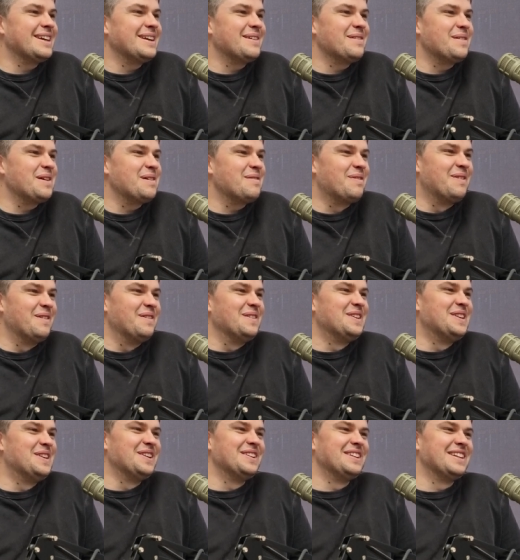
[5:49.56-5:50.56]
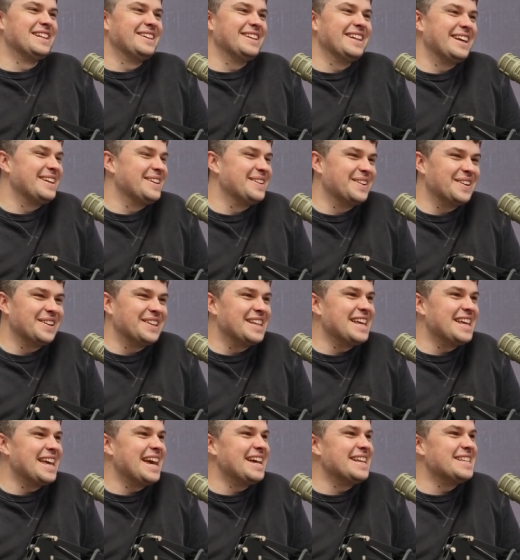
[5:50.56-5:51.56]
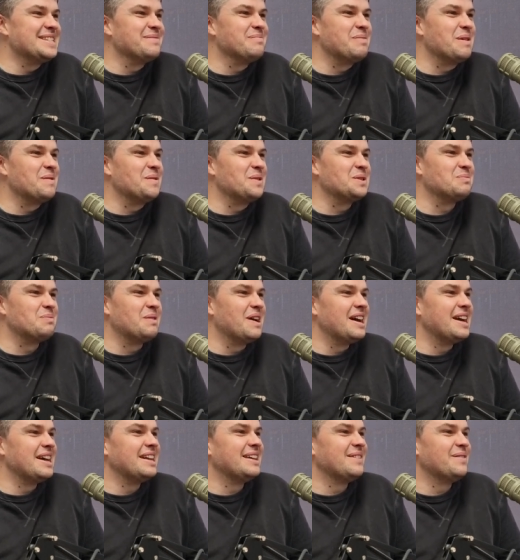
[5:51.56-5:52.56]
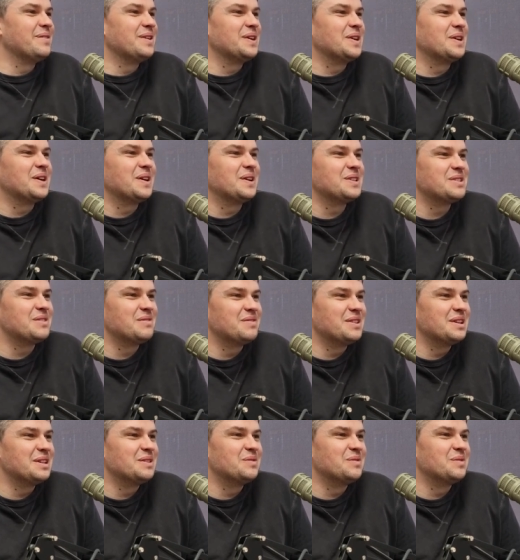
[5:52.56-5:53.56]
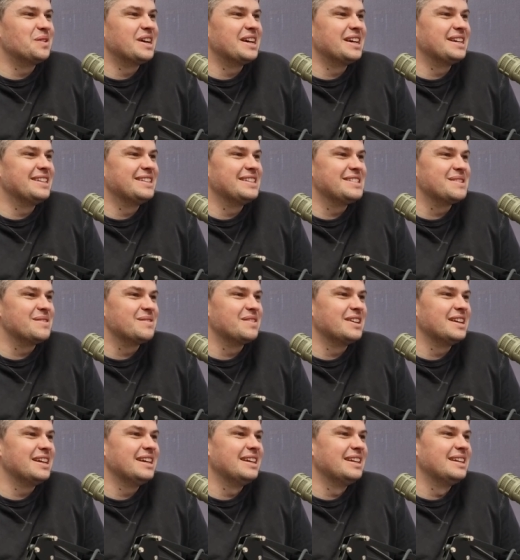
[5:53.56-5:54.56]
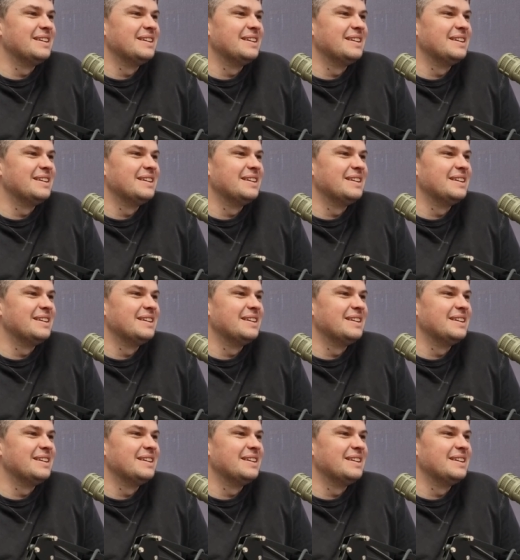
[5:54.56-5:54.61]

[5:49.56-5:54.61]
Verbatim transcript: like you got in the ads and people just buying in a very cost effective way and so like that